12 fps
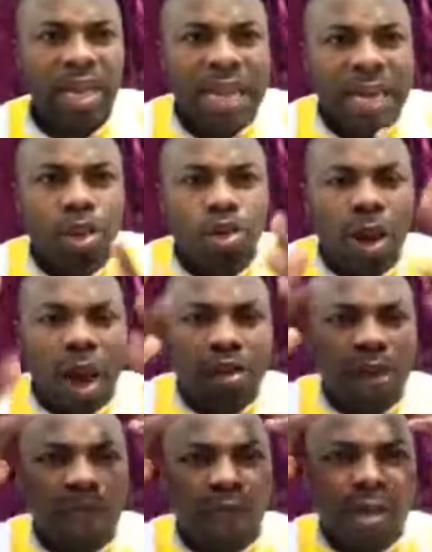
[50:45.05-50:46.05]
that you are
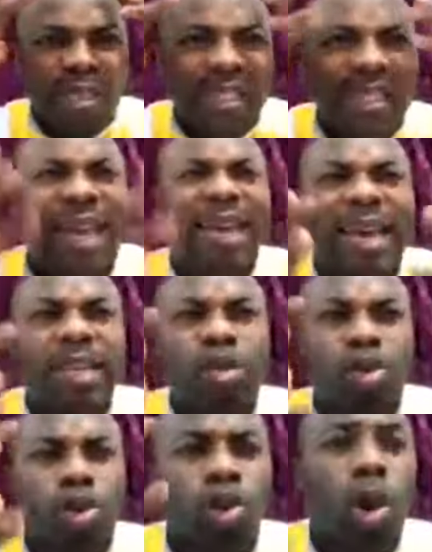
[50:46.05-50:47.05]
you are
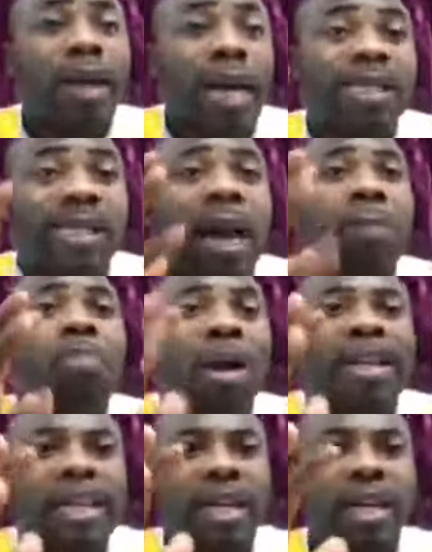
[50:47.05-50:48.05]
forsaken to know that
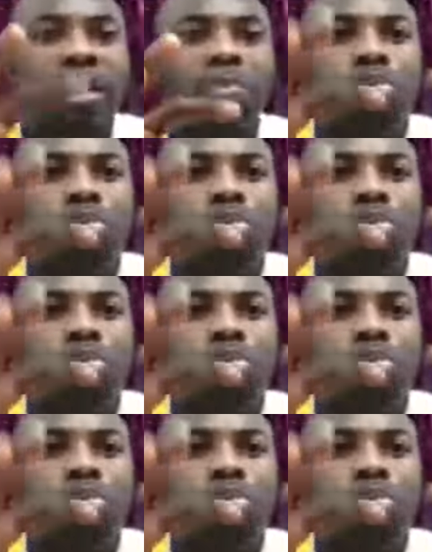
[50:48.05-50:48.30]
somebody